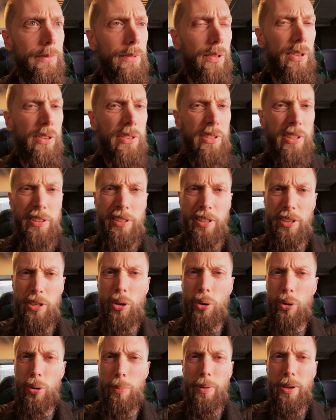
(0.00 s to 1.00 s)
Because I did
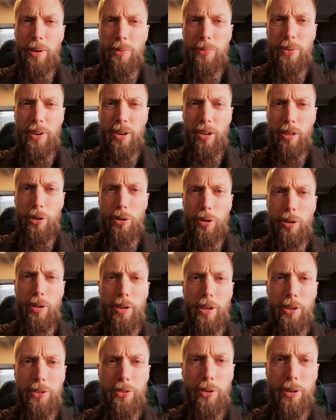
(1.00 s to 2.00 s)
go to bed fairly early
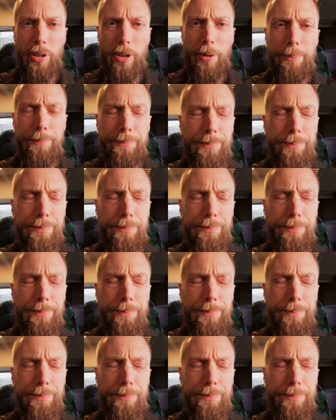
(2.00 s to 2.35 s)
yesterday.